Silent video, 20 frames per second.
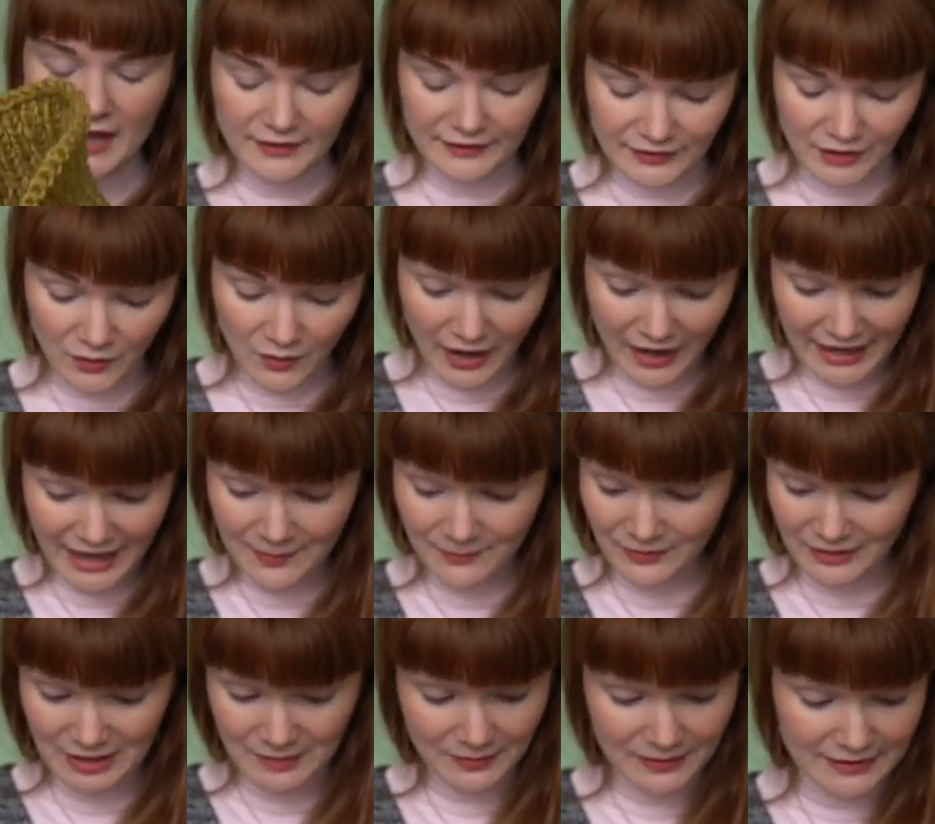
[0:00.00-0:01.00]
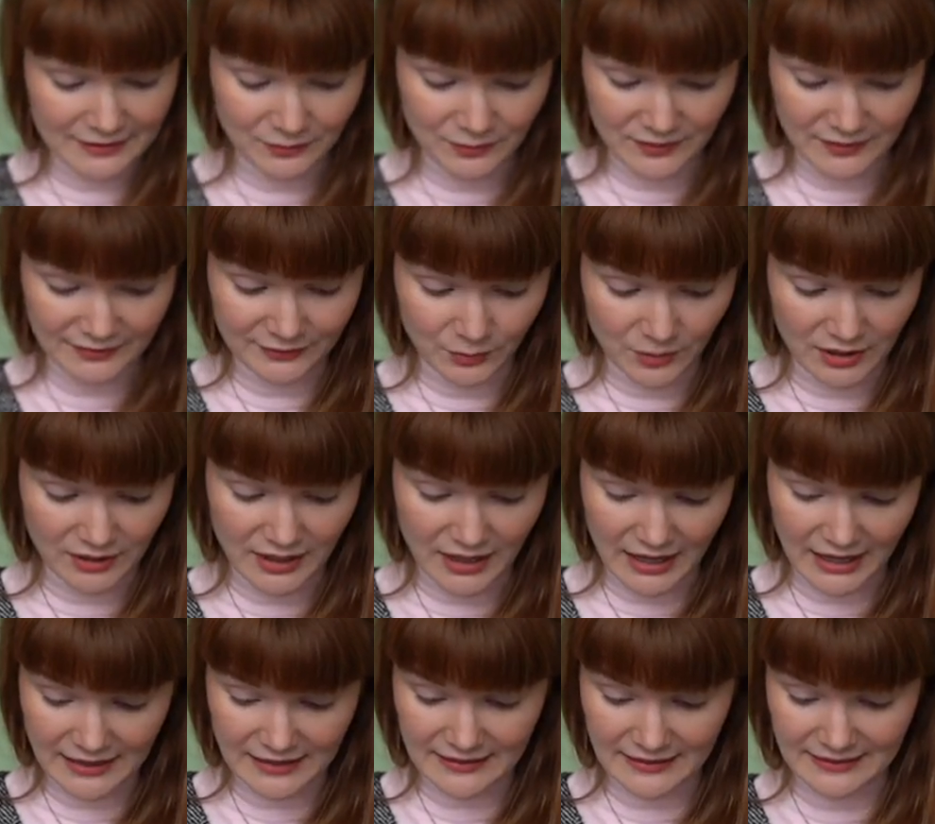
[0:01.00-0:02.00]
So I am really pleased with this one.
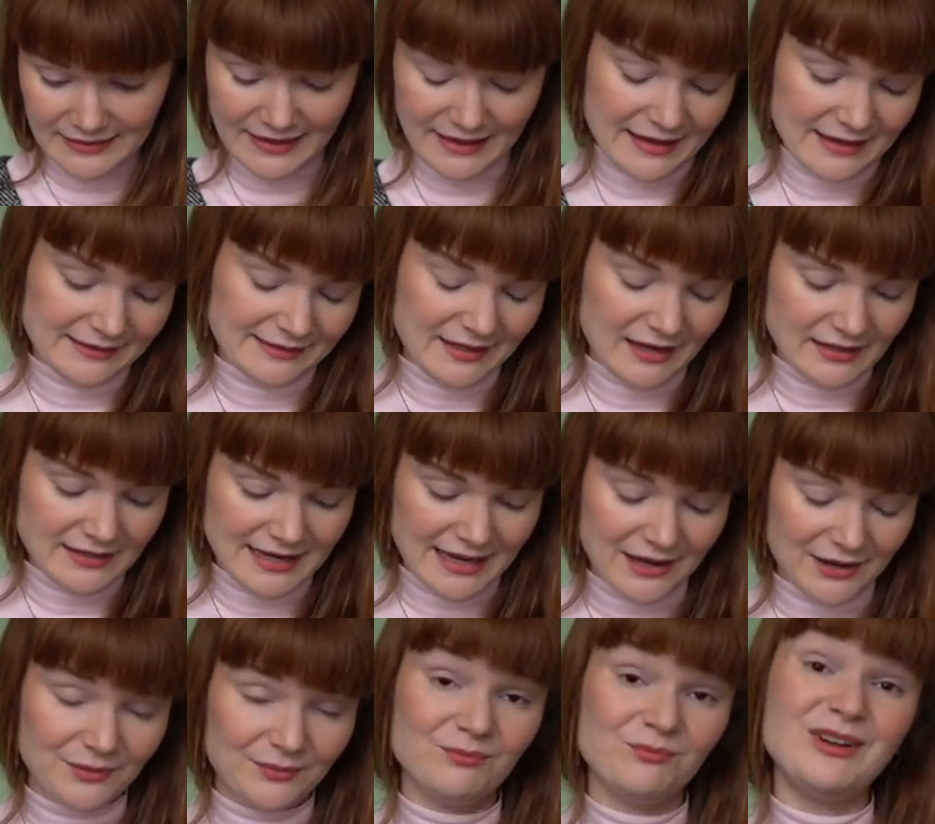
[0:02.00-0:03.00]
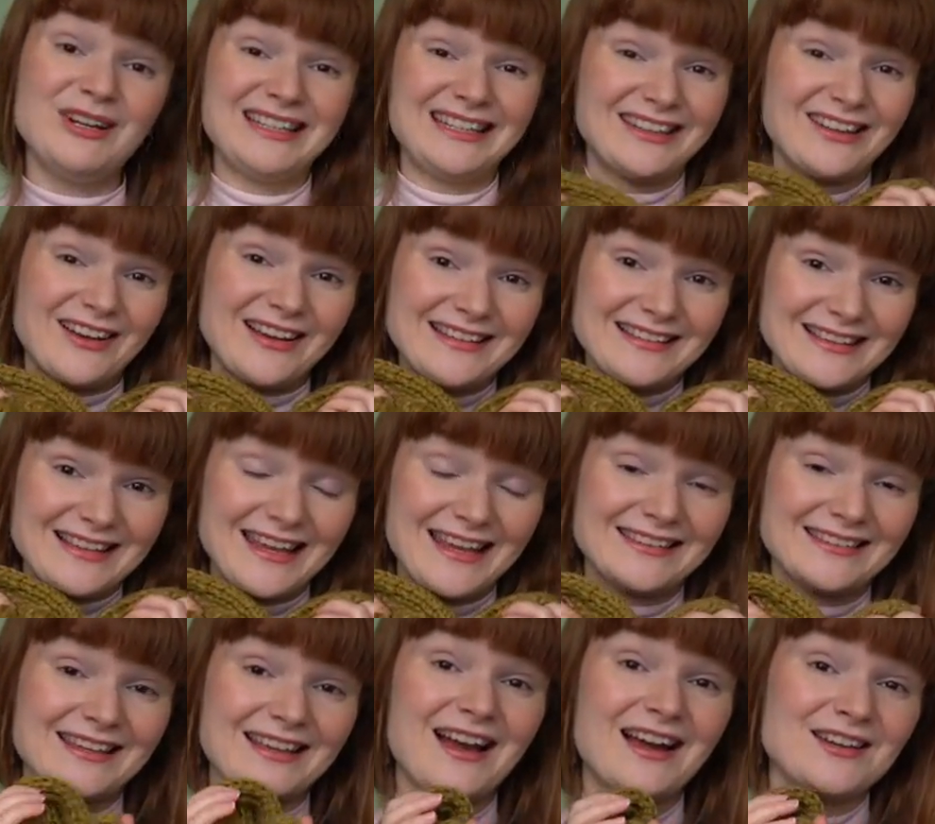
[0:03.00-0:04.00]
I think it's turned out really nicely.
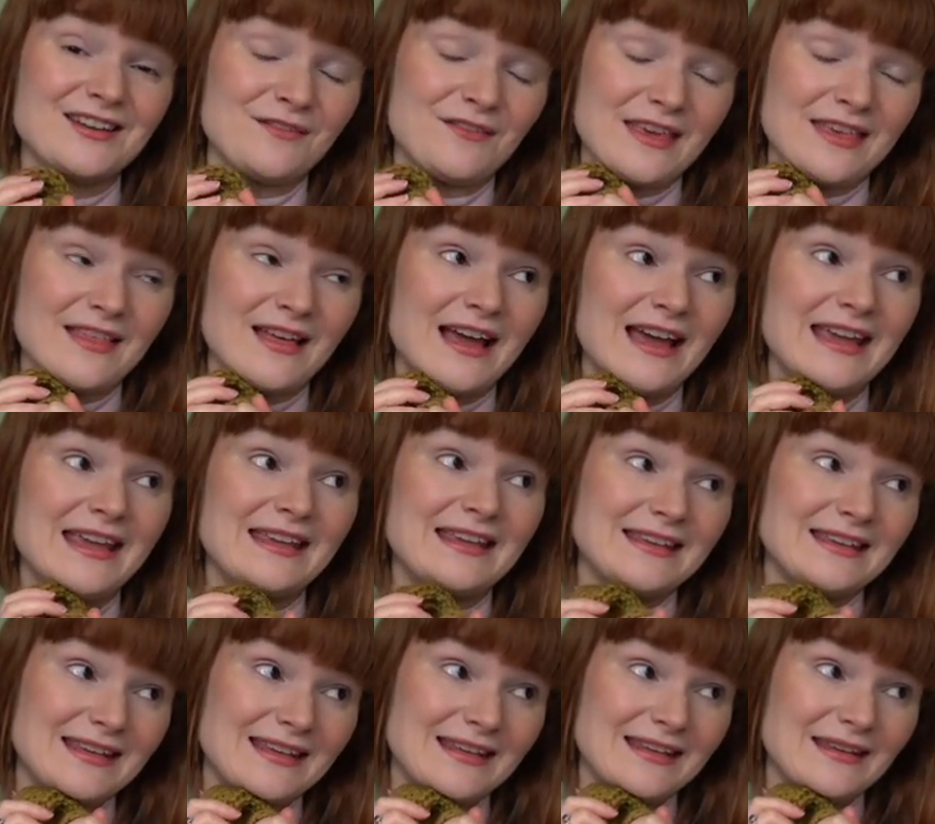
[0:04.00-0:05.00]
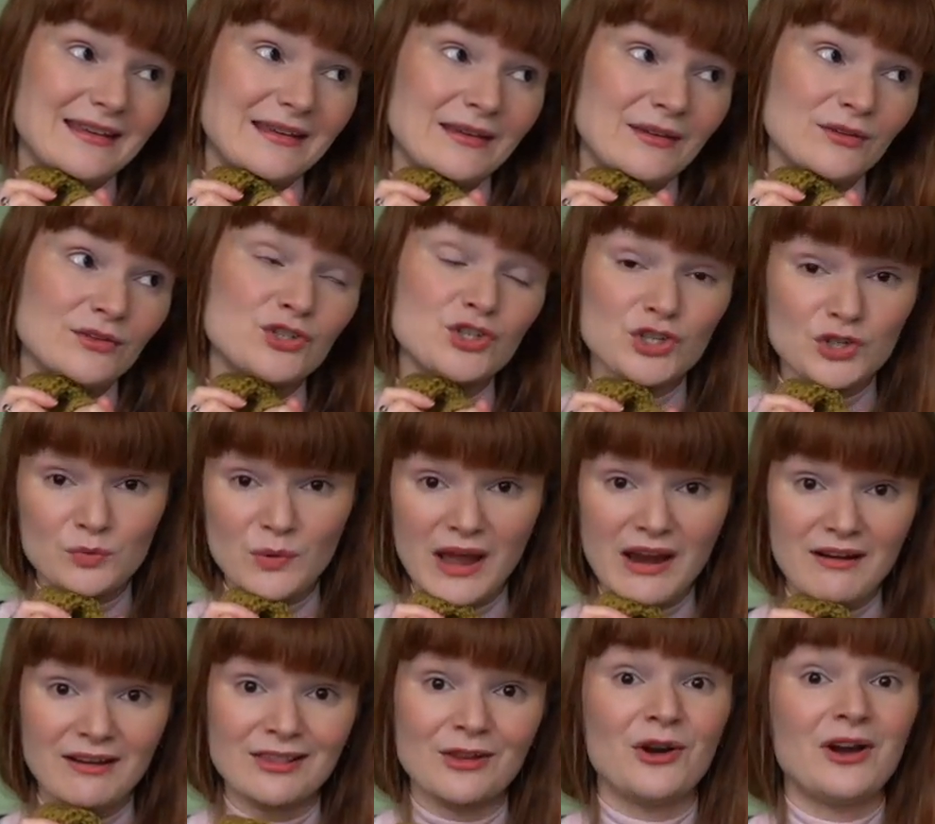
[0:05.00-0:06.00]
It's the kind of thing that I do
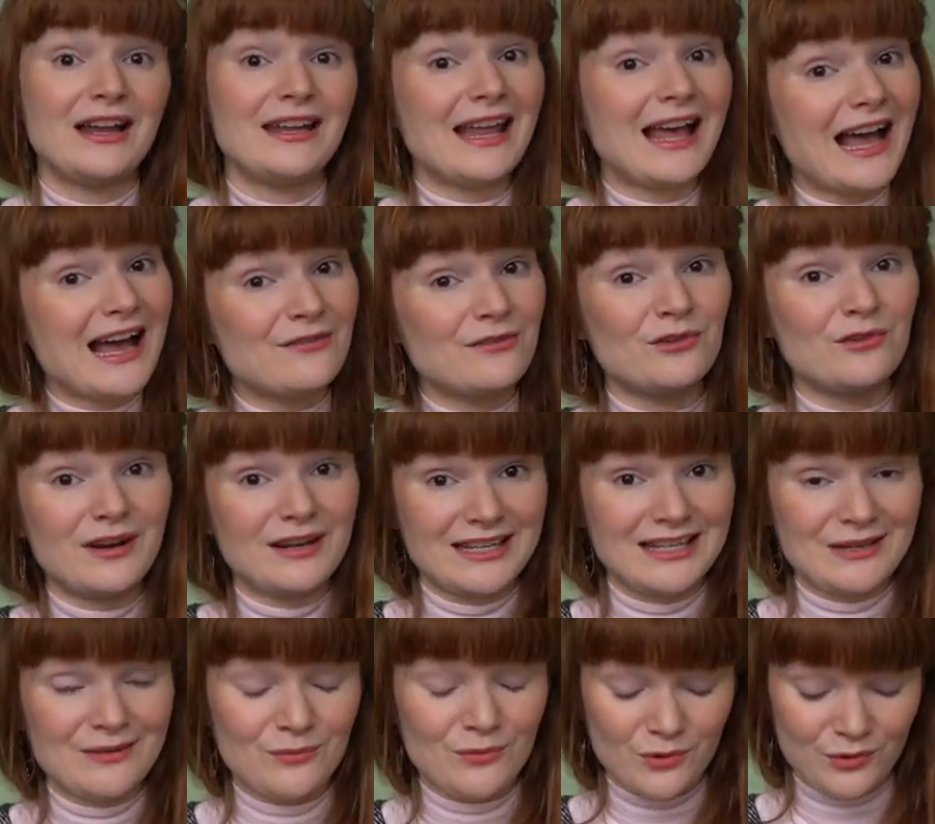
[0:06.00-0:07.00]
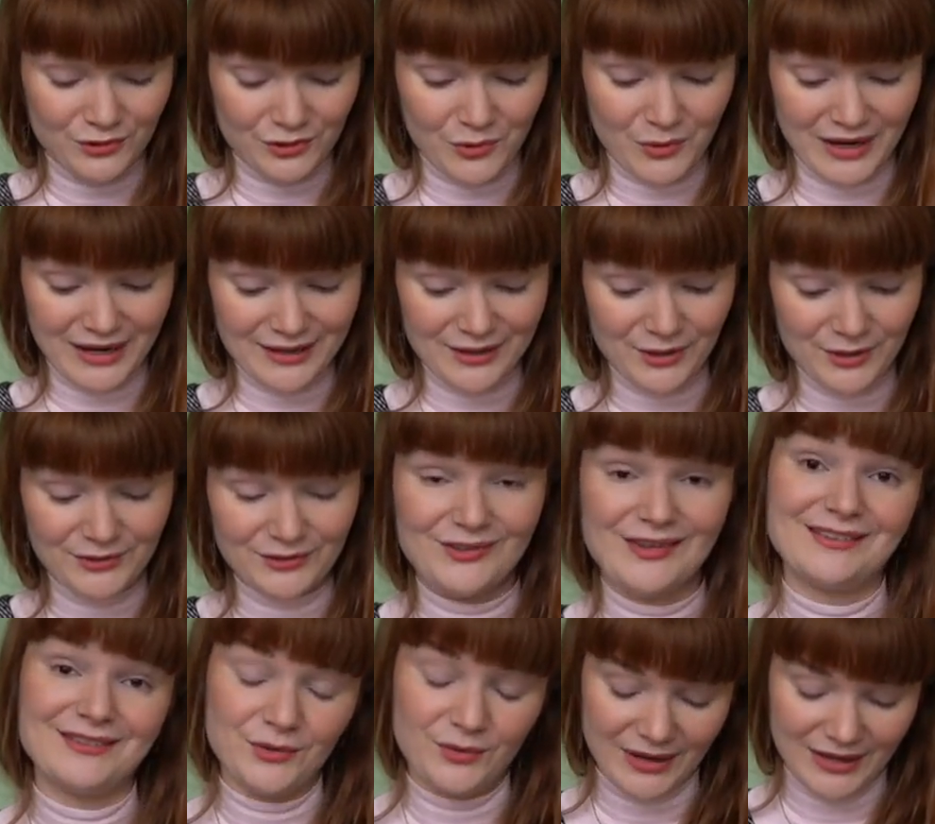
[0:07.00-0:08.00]
wear a lot and have already worn quite a lot, so
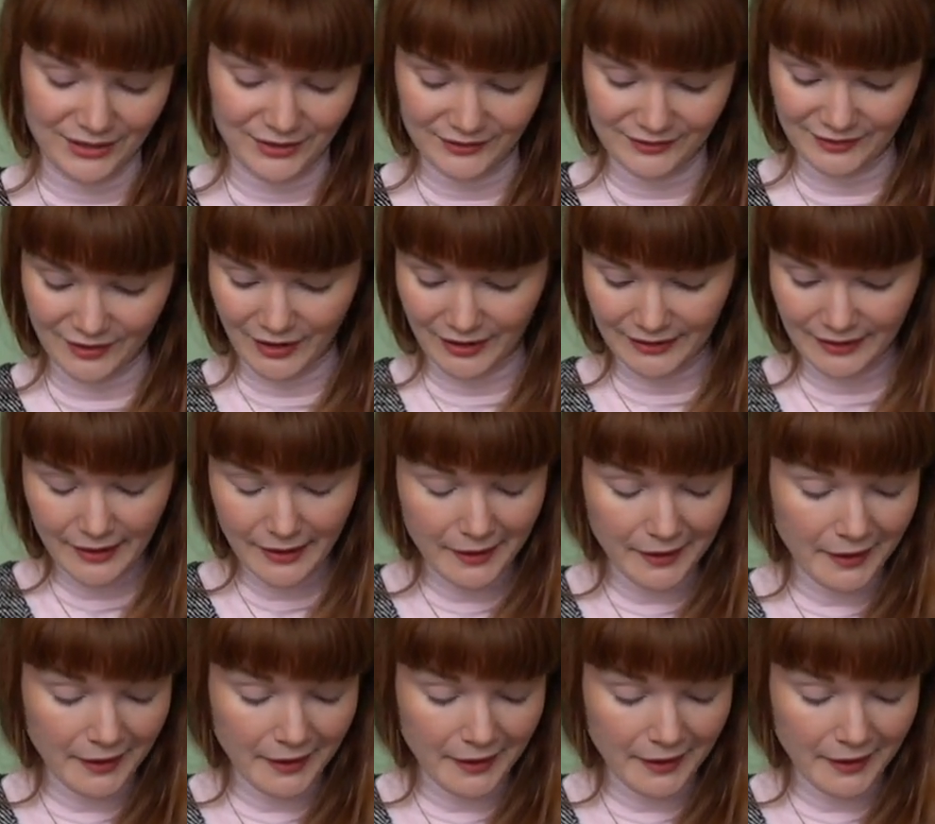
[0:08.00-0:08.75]
that's quite a good sign.